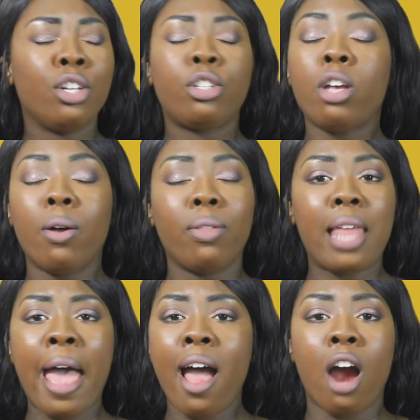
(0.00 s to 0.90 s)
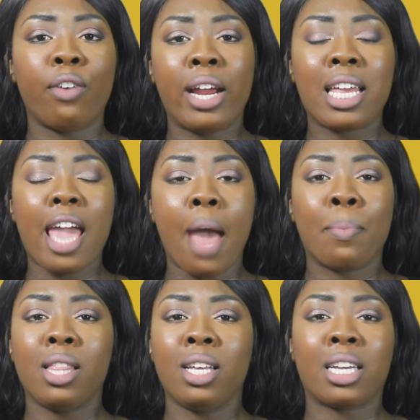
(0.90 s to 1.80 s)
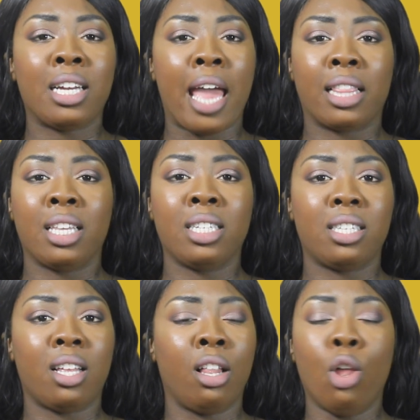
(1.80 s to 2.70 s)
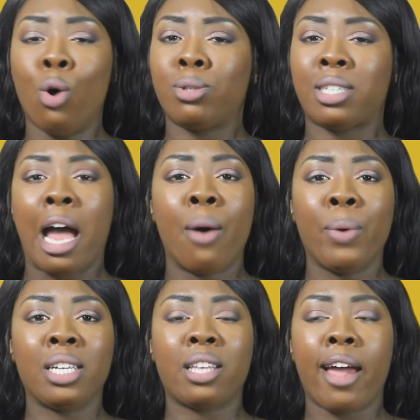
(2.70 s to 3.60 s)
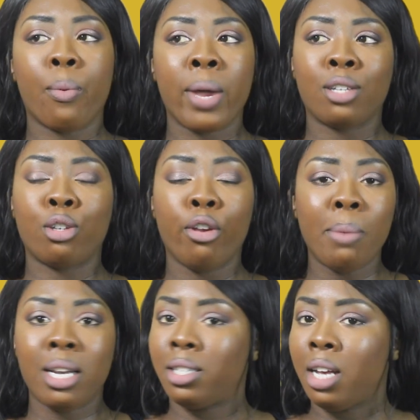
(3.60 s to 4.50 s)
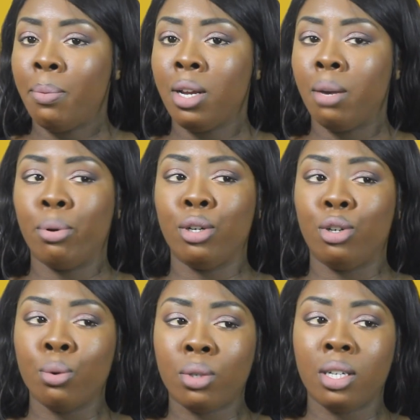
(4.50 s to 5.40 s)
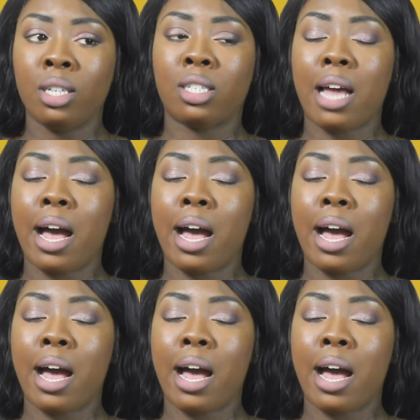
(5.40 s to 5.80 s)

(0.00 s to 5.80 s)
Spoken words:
so that already had me looking at this a little sideways, like, wait, so you mean to tell me the producer's